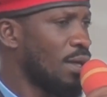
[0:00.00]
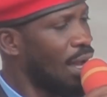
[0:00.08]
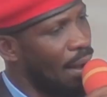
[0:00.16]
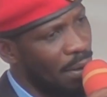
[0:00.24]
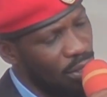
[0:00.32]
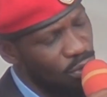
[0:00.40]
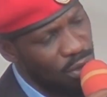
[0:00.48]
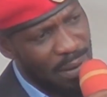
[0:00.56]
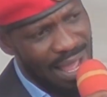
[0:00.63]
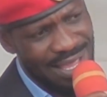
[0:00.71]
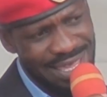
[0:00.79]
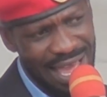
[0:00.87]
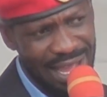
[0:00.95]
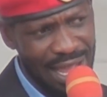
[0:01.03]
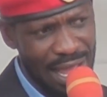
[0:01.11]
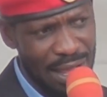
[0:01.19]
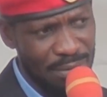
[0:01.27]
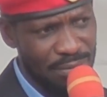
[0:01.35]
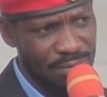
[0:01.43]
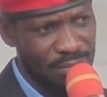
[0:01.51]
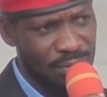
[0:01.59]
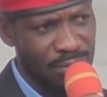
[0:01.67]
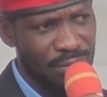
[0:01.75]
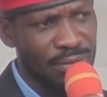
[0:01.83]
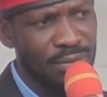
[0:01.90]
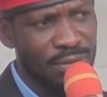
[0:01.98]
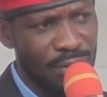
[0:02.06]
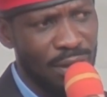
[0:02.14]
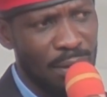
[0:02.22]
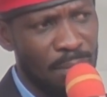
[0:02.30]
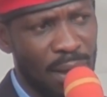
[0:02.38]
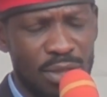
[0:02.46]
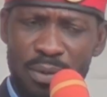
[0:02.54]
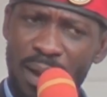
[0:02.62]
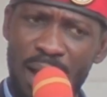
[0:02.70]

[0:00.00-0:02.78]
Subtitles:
nga banywi banjaga banywi